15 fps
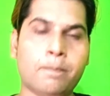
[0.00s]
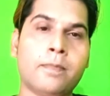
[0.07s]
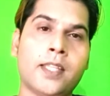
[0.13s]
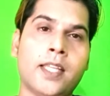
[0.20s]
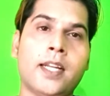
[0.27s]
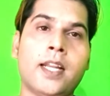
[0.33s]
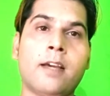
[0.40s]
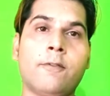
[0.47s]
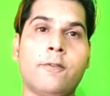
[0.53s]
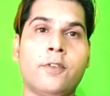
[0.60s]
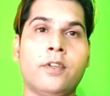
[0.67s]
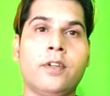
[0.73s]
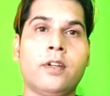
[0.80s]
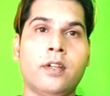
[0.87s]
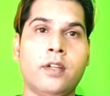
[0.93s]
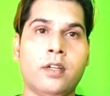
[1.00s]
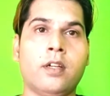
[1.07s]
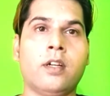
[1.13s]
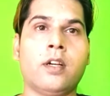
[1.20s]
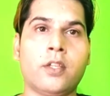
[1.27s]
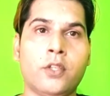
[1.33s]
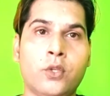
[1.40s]
Then
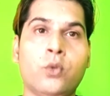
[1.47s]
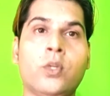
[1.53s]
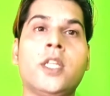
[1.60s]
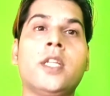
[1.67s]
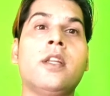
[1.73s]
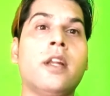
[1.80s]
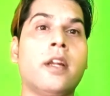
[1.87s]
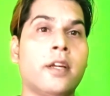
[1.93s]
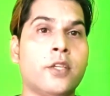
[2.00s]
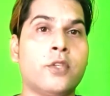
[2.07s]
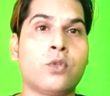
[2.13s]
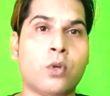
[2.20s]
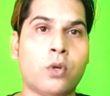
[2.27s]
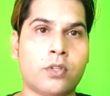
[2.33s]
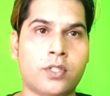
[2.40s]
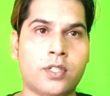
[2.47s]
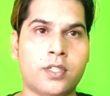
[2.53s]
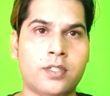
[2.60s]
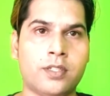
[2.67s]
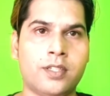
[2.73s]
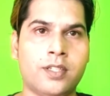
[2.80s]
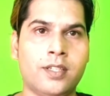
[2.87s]
after you need
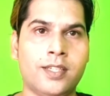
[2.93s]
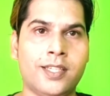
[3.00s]
resources,